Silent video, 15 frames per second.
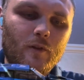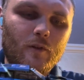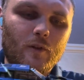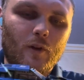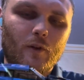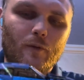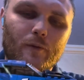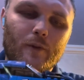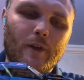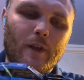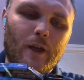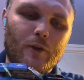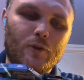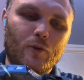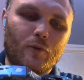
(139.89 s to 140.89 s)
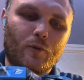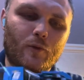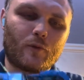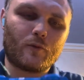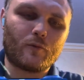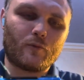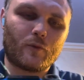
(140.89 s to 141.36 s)
of the actual
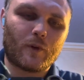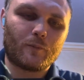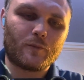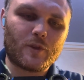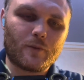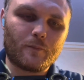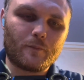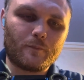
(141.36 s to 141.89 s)
rims.